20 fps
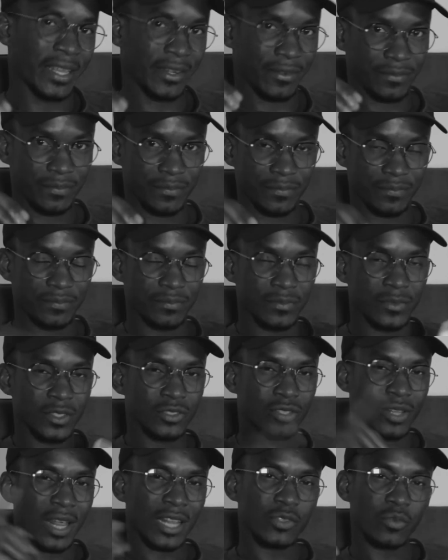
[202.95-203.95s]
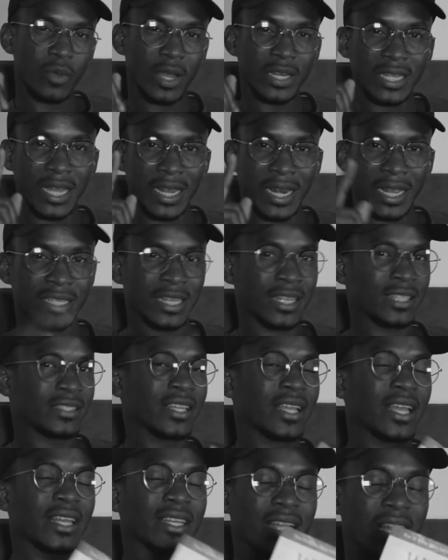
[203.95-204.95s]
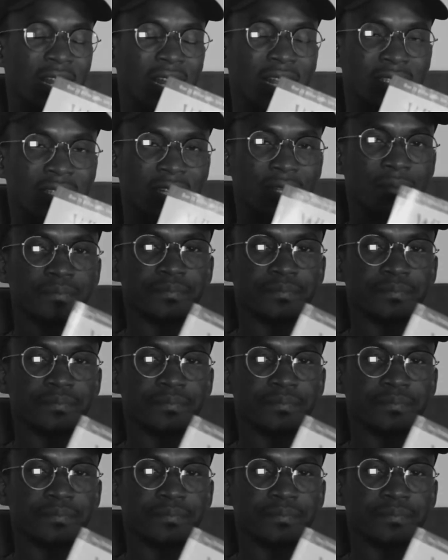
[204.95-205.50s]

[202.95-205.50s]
So that's one character. The second character